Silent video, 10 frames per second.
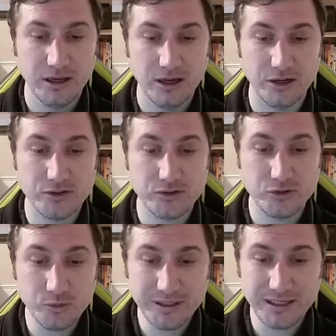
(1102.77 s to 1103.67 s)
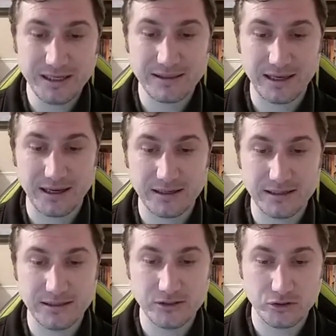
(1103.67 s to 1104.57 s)
Assuming that
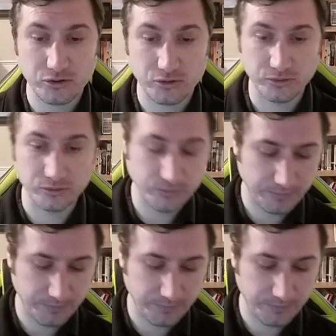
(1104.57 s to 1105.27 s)
is true,